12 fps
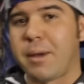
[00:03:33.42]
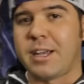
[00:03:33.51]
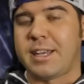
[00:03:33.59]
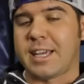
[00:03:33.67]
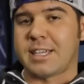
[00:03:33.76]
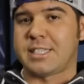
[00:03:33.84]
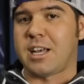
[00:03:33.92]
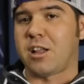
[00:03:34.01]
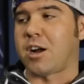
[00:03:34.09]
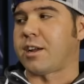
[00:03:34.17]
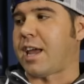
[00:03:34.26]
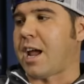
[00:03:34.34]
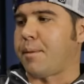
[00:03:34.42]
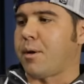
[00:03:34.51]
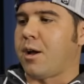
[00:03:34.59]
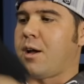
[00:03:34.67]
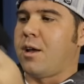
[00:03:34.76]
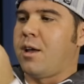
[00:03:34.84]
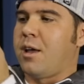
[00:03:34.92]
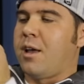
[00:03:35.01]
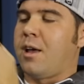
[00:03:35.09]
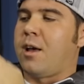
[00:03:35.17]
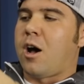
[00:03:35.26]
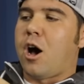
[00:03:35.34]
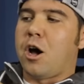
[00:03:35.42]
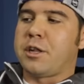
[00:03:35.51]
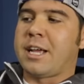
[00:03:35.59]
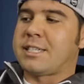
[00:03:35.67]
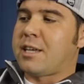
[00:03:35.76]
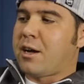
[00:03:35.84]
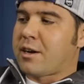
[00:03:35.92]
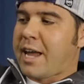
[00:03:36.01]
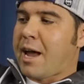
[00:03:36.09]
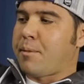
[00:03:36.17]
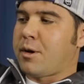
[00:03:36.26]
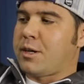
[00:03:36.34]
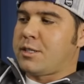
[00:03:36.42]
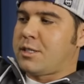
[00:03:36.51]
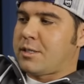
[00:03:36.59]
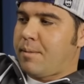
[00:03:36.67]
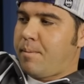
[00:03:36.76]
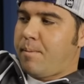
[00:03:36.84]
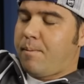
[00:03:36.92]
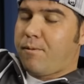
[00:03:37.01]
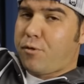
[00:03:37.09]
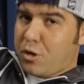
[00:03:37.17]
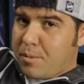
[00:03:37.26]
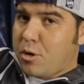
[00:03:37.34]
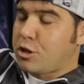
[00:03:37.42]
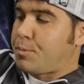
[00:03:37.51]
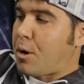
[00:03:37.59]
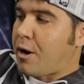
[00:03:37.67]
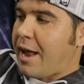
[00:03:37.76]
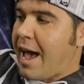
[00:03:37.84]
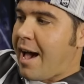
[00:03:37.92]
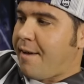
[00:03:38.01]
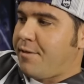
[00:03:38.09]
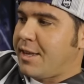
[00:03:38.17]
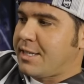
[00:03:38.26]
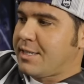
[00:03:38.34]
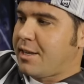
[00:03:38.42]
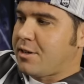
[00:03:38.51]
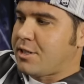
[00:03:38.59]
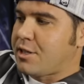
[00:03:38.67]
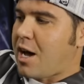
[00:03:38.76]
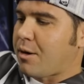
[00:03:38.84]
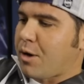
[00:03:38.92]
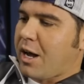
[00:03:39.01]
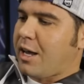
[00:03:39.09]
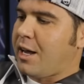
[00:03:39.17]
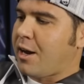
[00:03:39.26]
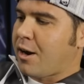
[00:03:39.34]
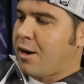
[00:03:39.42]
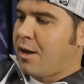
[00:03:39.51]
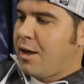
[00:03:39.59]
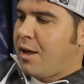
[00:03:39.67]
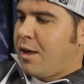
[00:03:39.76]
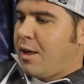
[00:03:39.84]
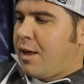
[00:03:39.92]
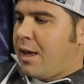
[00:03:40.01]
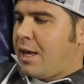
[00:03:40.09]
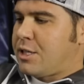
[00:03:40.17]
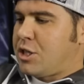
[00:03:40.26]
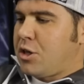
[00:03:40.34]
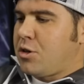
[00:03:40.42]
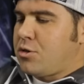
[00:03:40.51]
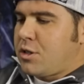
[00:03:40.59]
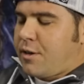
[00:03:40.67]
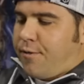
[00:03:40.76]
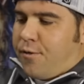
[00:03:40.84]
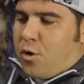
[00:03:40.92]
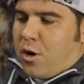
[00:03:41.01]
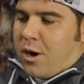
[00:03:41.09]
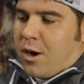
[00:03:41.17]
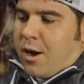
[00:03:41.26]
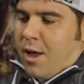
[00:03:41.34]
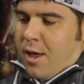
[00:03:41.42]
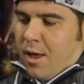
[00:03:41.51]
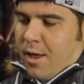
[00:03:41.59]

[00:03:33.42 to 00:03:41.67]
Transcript: my DSLR camera. All DSLR cameras, for the most part, have this little slot right here it's used for